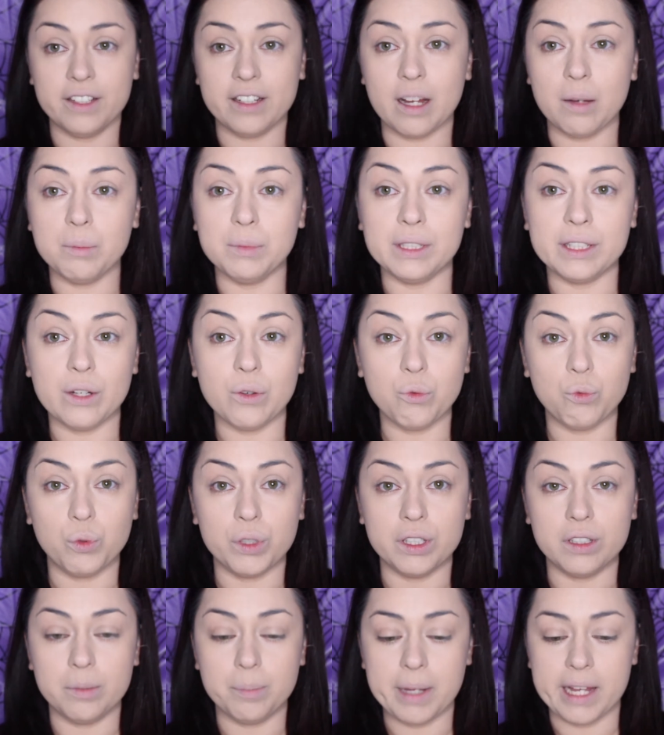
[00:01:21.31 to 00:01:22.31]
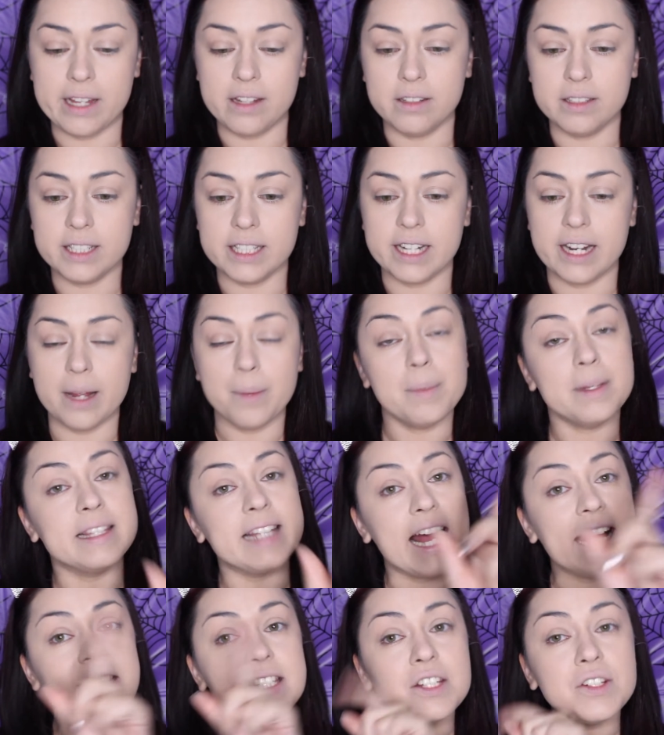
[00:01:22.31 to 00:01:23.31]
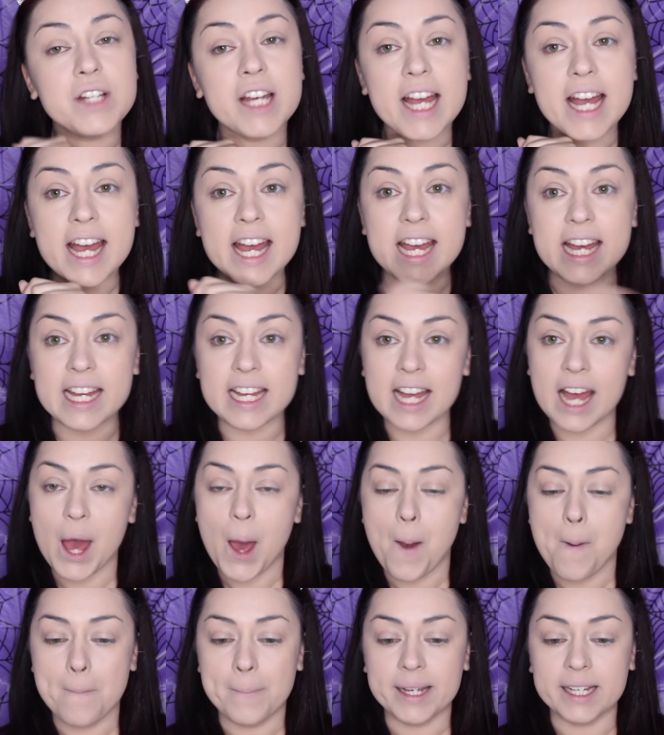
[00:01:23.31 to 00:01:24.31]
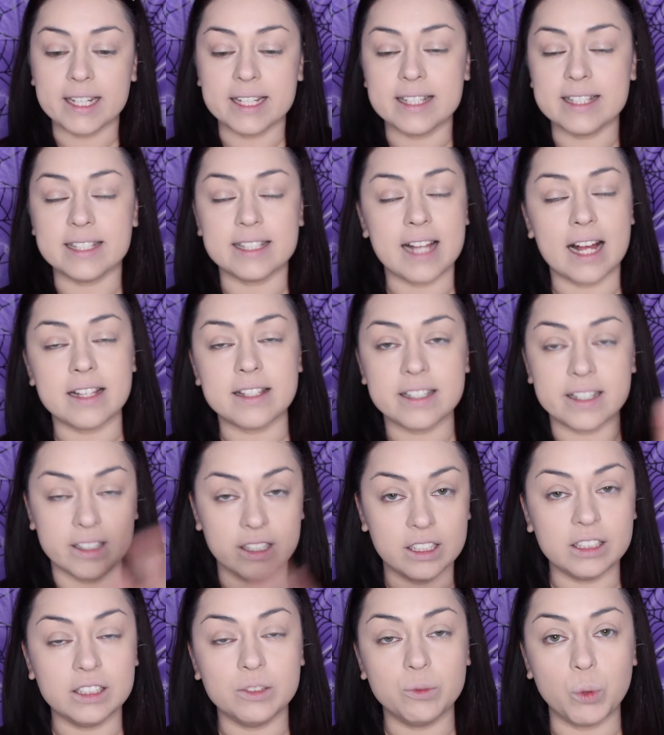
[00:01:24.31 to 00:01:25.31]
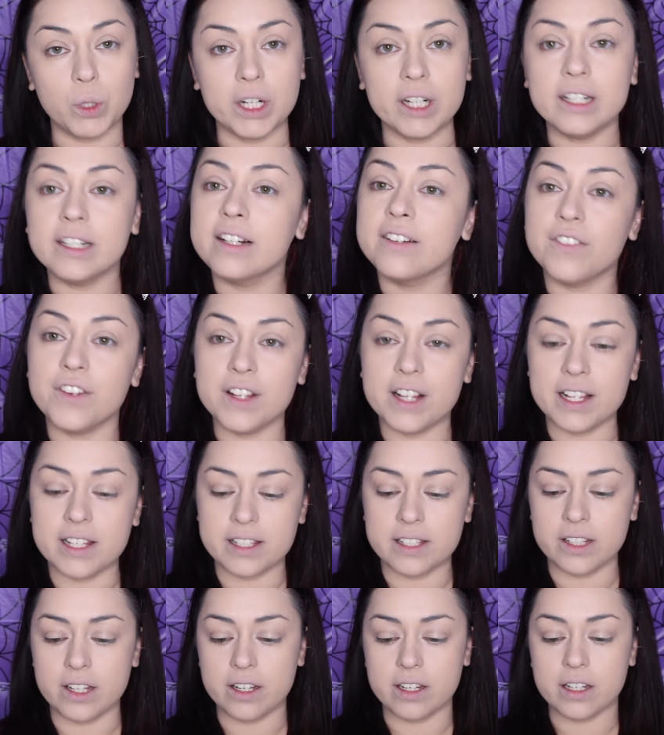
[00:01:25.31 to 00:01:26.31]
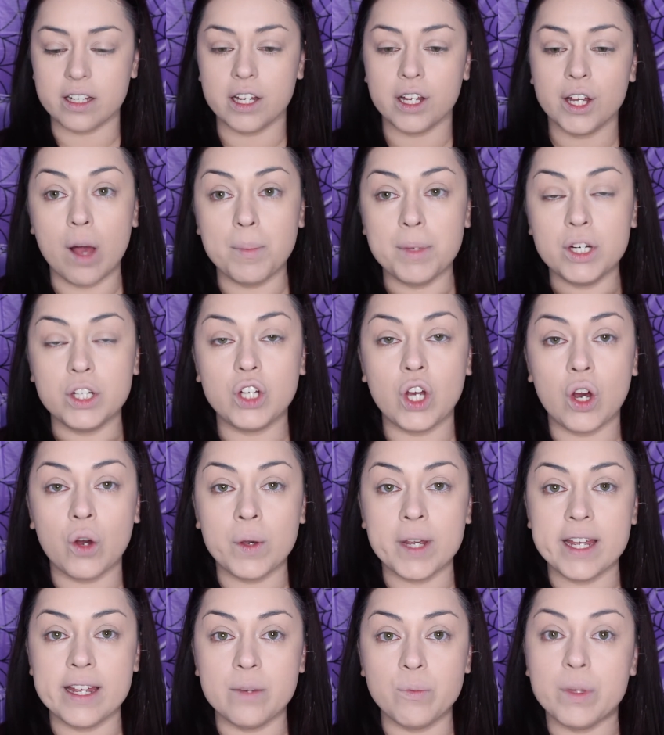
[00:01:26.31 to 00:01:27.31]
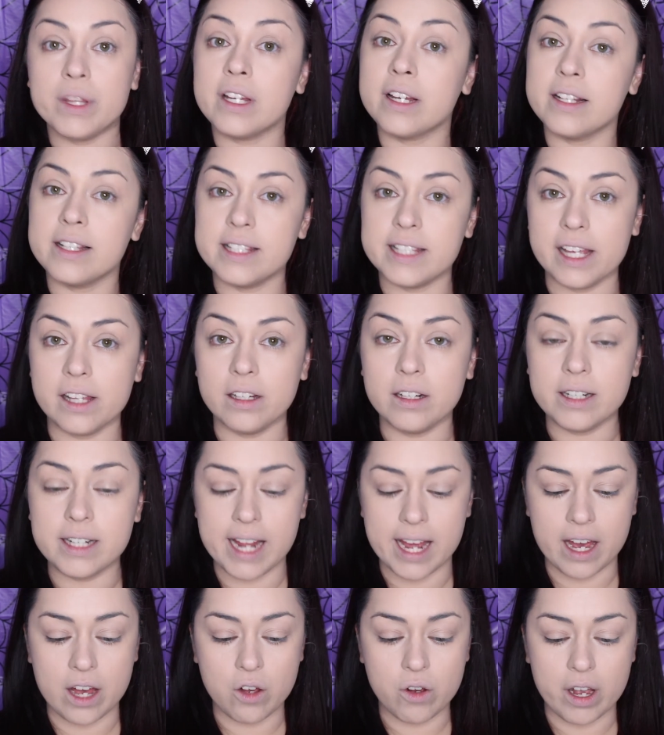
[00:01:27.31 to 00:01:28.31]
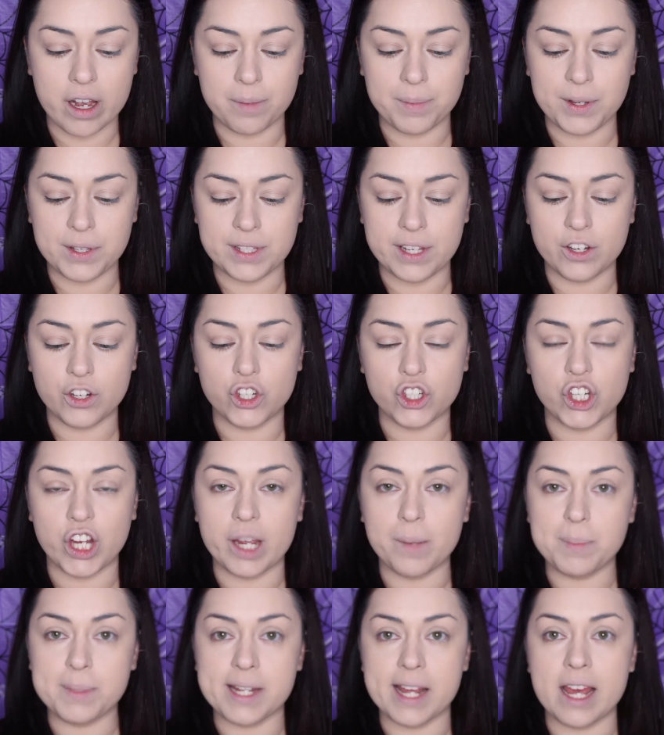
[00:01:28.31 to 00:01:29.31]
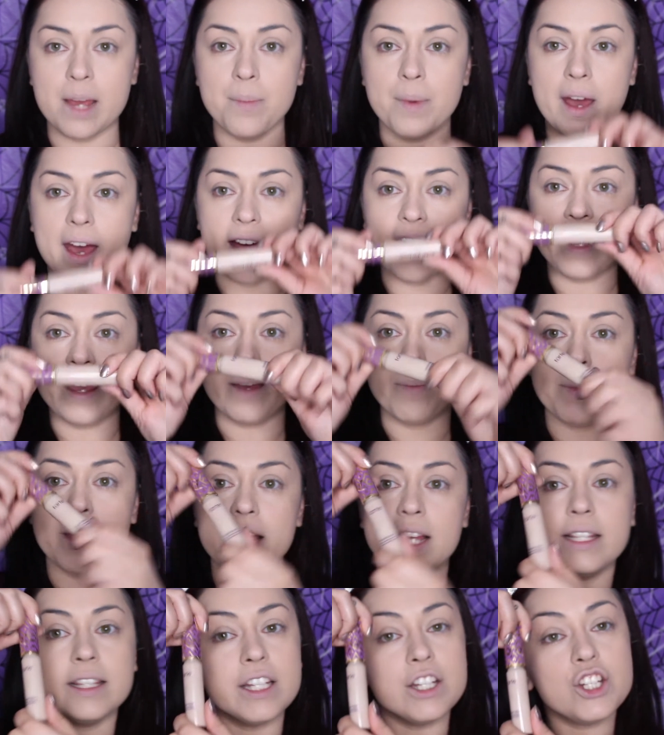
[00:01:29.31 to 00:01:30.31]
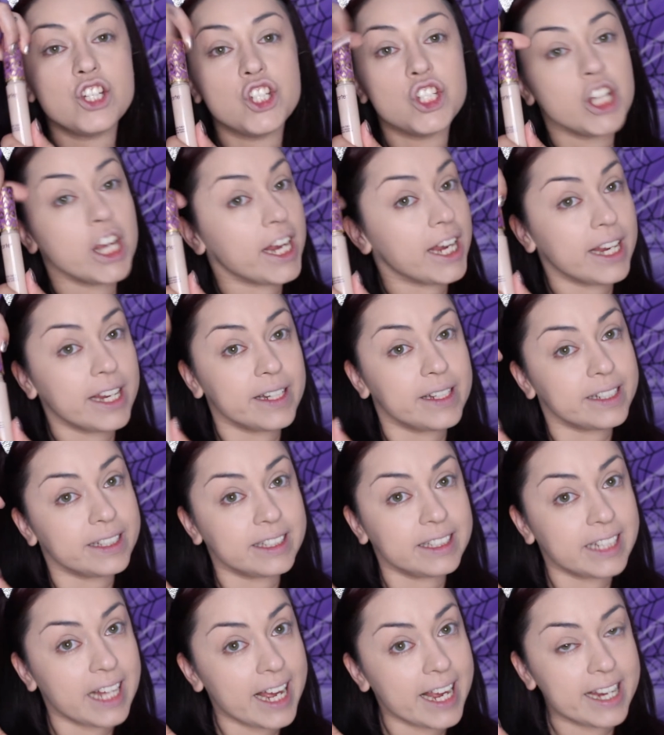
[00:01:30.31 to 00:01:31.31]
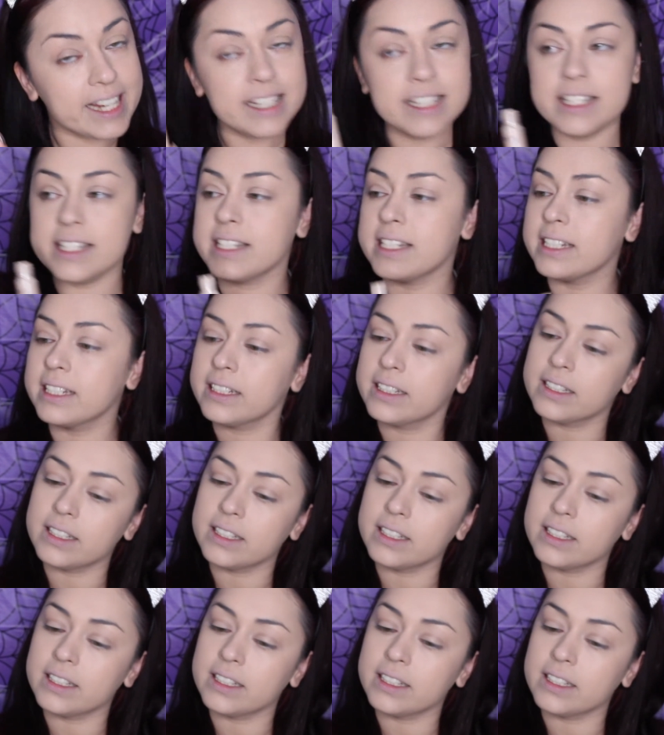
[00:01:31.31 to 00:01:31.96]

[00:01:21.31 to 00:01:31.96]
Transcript: like I'm looking real pale today, but that's okay, because that's gonna work for this look. I'm gonna go in with concealer now. I'm using Shape Tape. I am in the shade Light.